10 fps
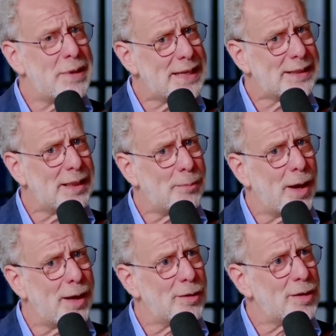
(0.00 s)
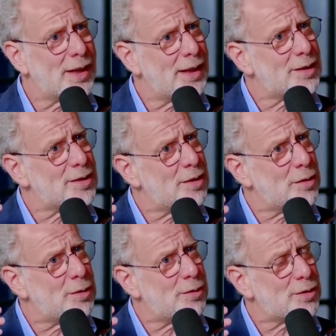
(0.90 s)
basically by getting,
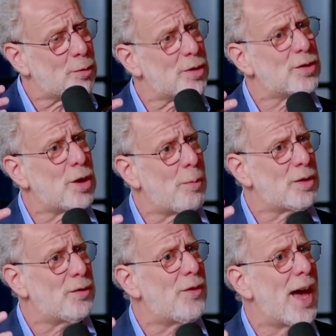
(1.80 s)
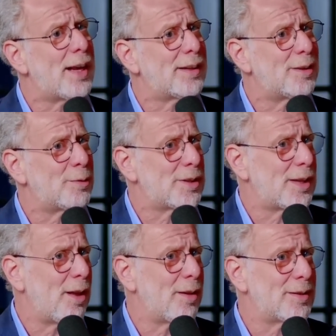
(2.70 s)
you store so much fat in your
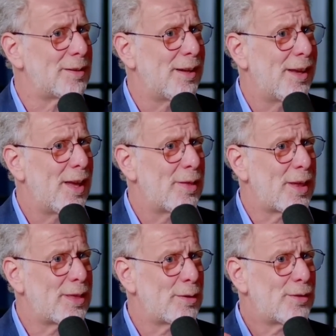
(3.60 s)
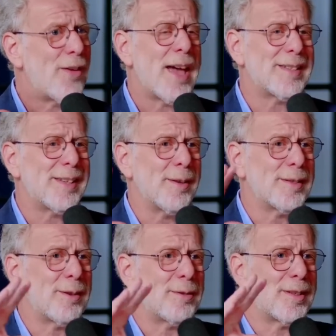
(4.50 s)
cells that those fat
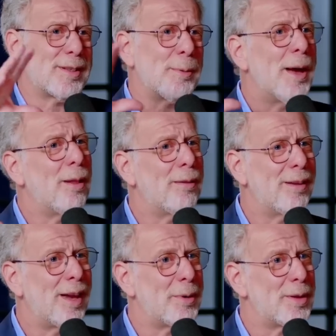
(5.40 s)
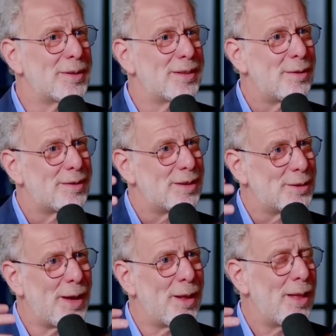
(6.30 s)
cells start to swell. And when those starts to
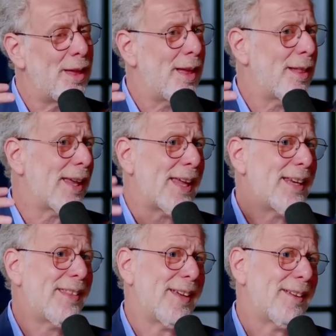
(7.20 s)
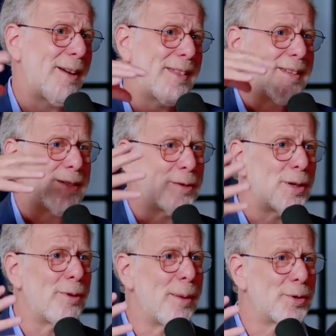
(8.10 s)
swell, like anything, right, they start
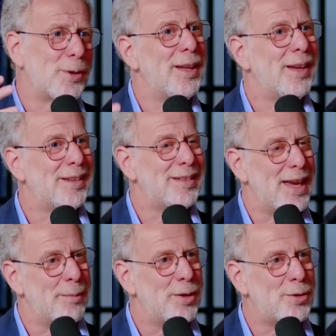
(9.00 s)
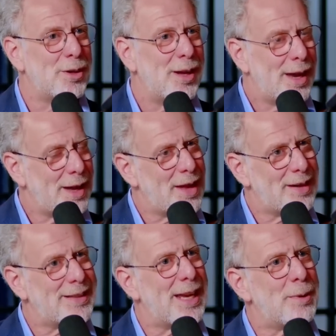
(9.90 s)
to rupture, they get damaged. And
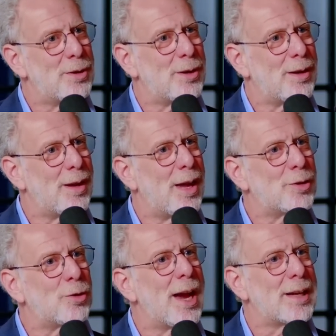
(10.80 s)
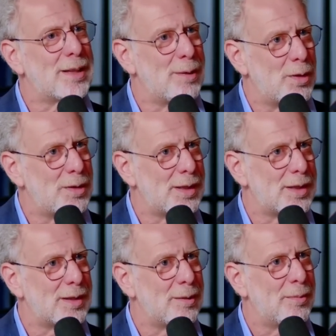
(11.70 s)
that damage attracts the immune
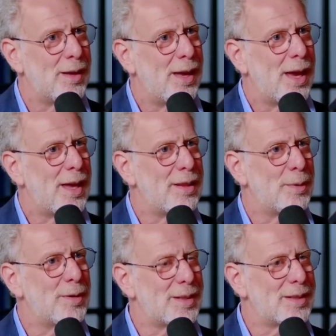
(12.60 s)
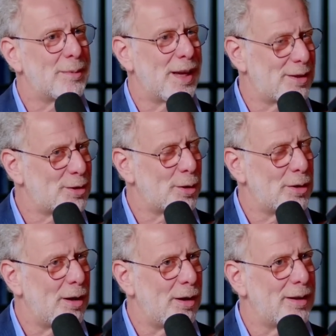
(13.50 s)
system, and the immune system gets
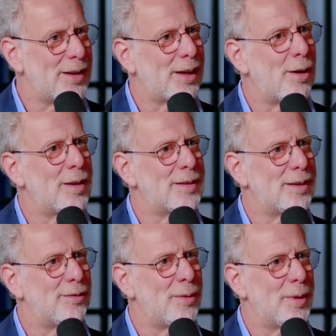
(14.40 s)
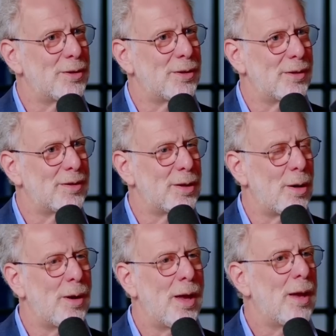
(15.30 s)
turned on, and that causes inflammation.
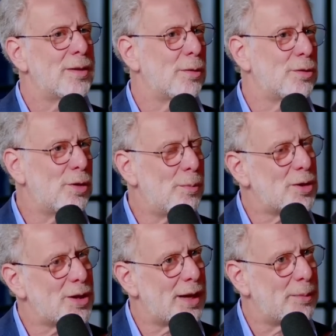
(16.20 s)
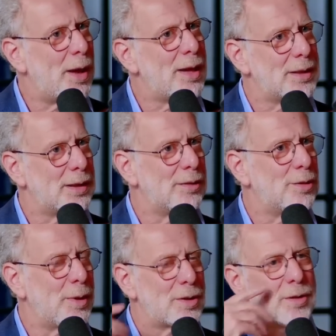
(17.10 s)
So too much adiposity,
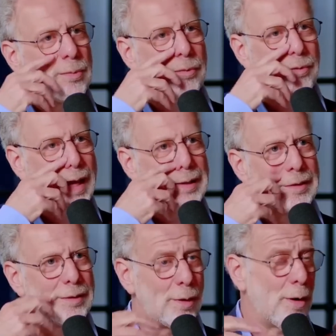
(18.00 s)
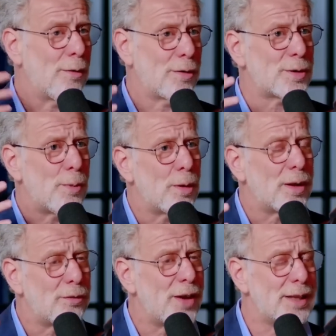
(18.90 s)
too much fat, you know,
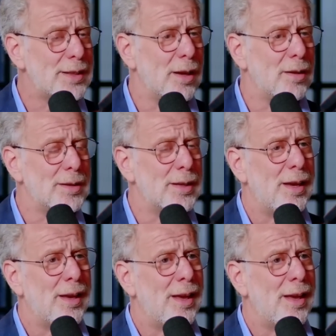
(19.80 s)
over-swollen fat cells